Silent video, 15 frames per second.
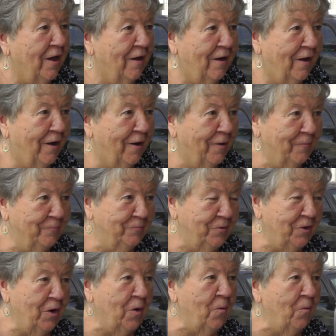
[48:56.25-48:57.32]

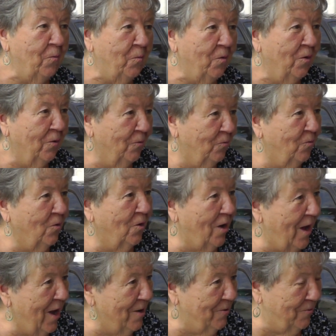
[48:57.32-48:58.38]
you know,
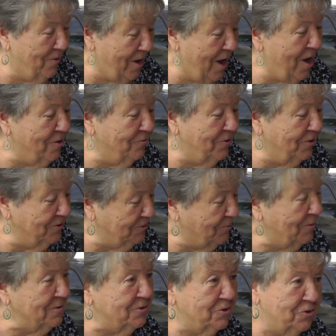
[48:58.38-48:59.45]
how they're
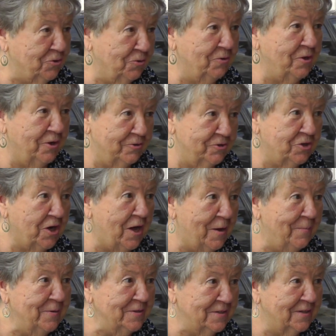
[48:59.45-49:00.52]
supposed to do their
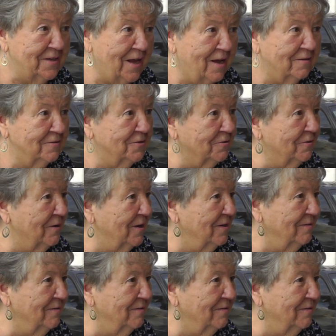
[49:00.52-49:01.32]
job as a doctor,